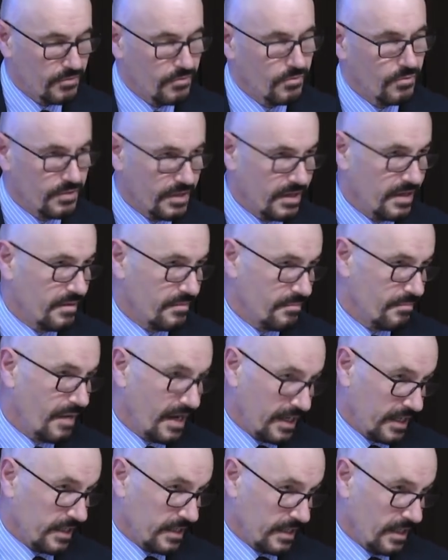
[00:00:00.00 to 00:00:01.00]
or they're
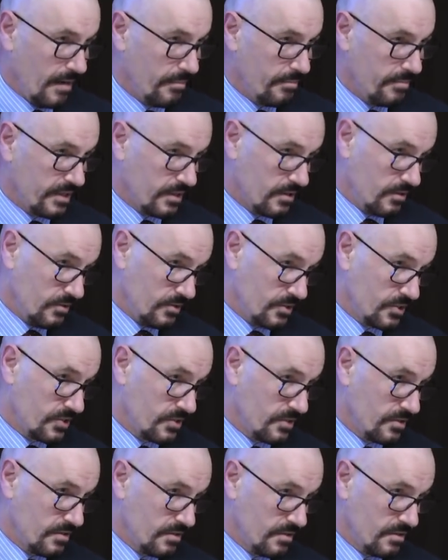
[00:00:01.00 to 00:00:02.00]
making it up because